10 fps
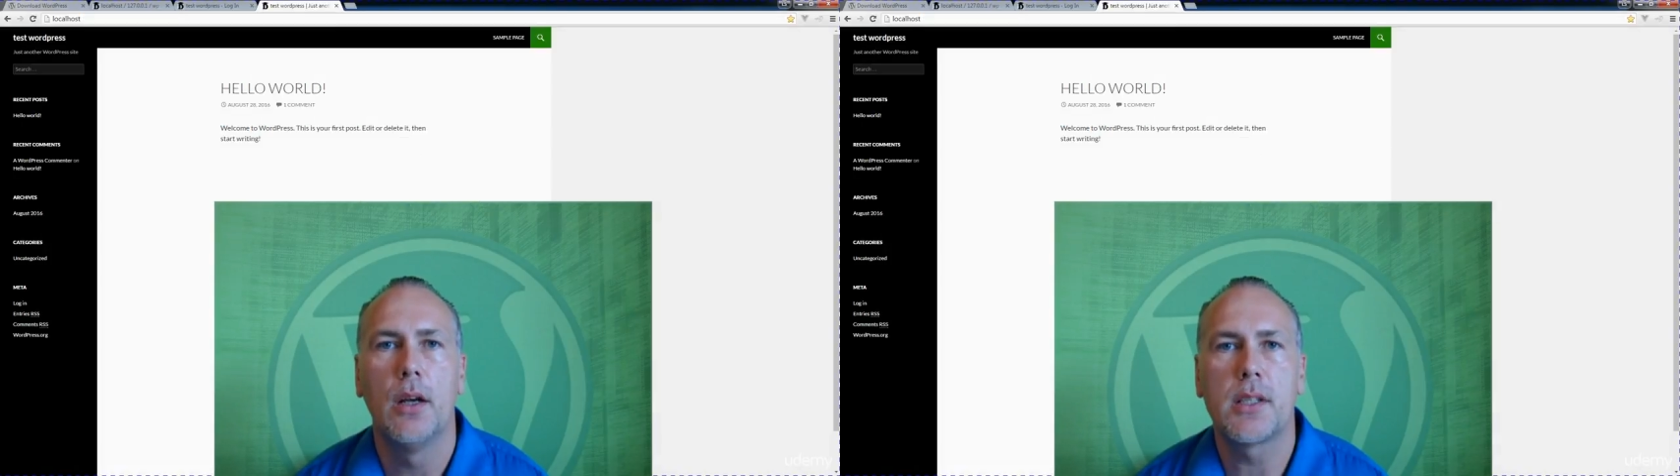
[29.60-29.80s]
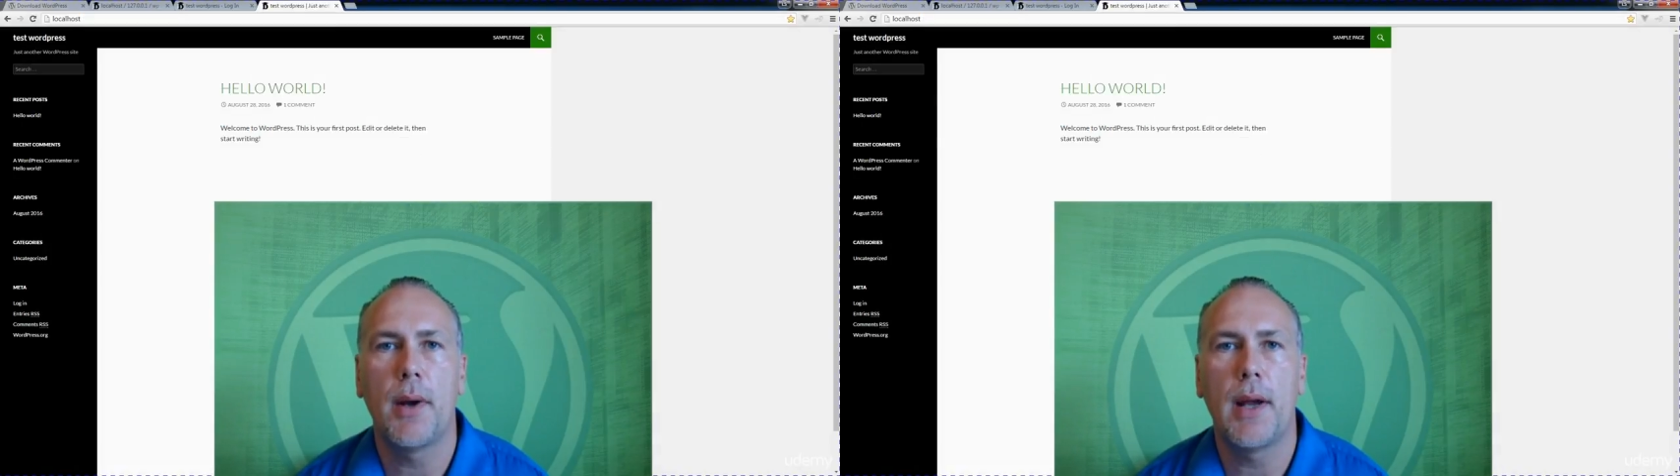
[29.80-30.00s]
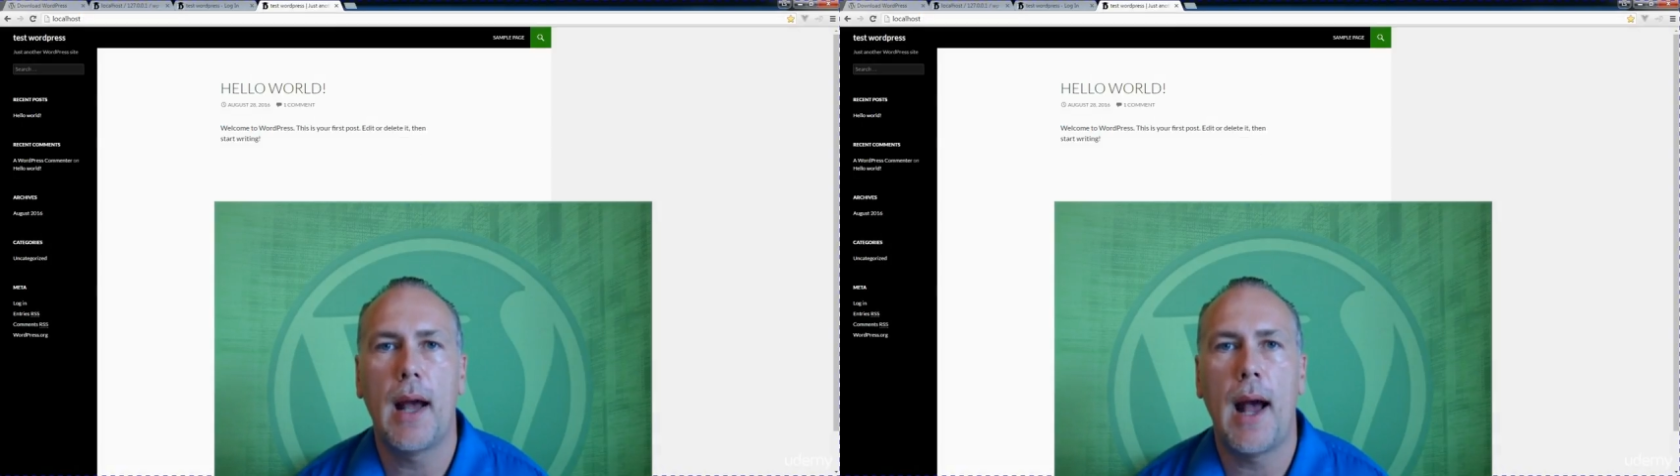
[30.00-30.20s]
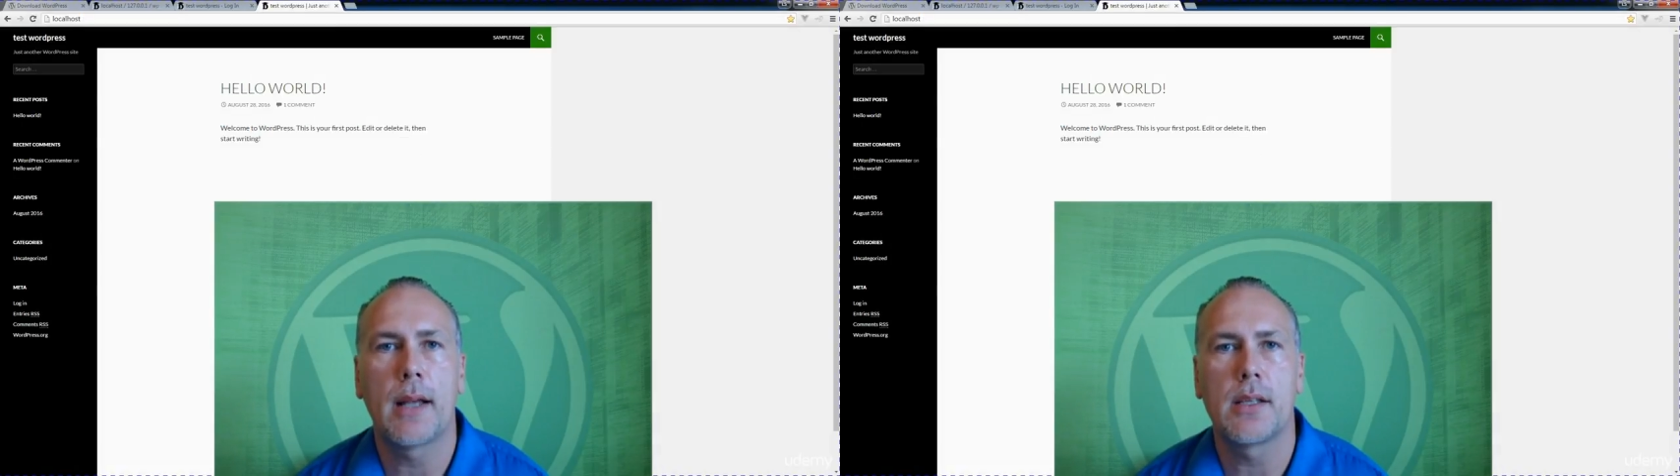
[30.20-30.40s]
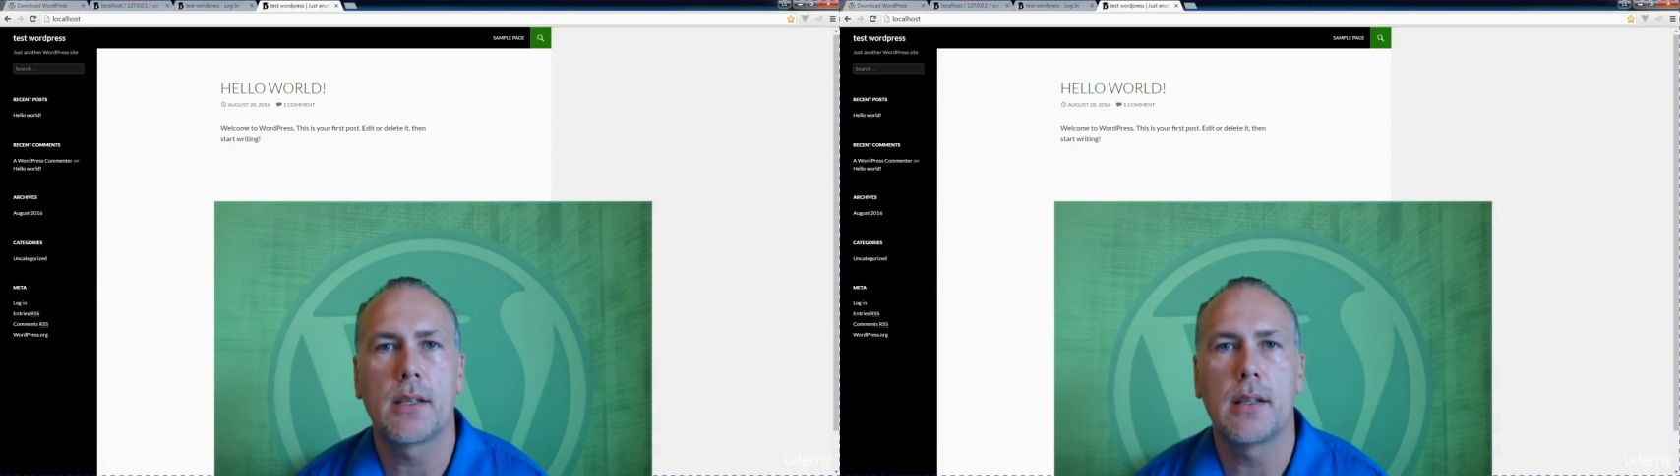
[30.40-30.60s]
just by
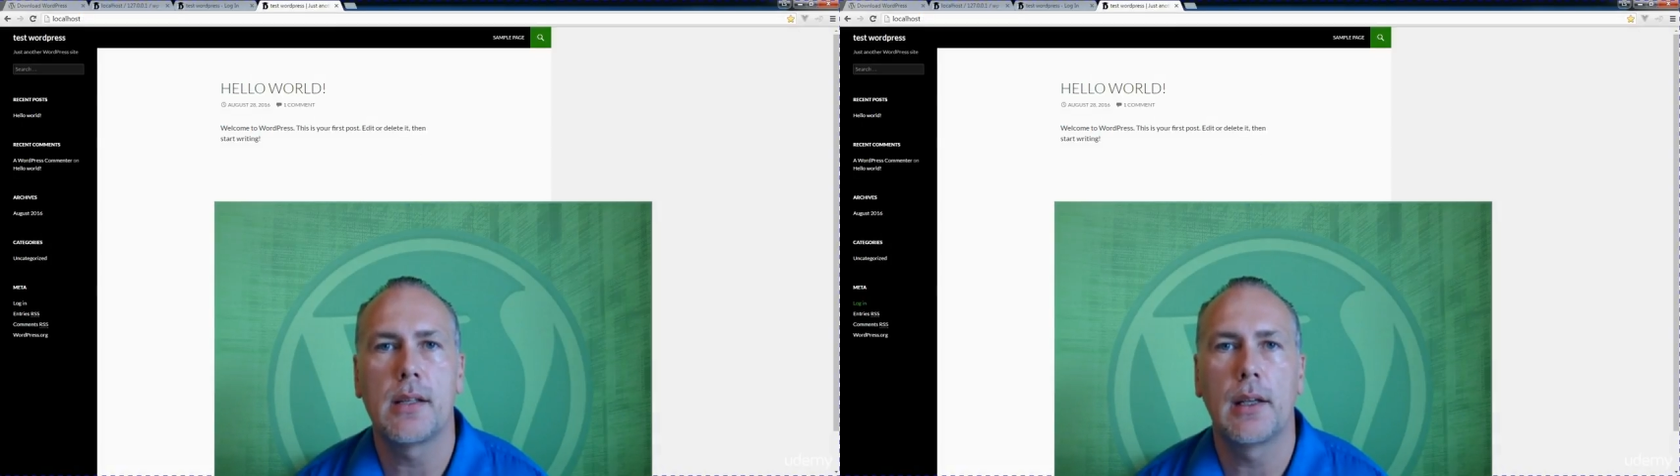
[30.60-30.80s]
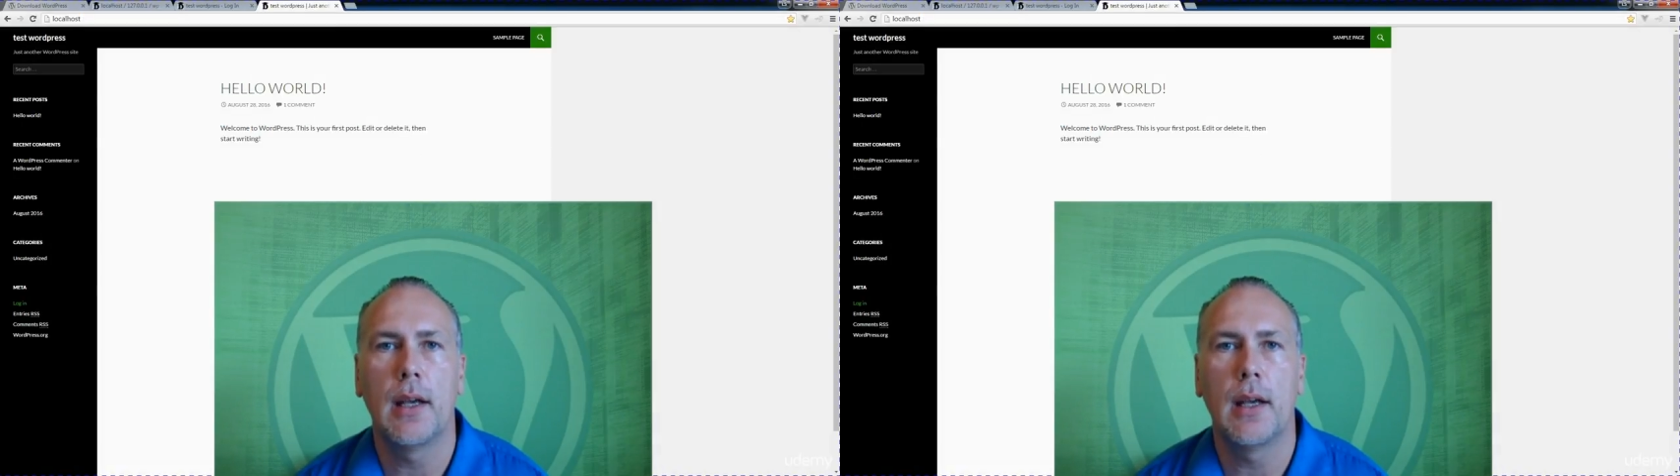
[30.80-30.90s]
accessing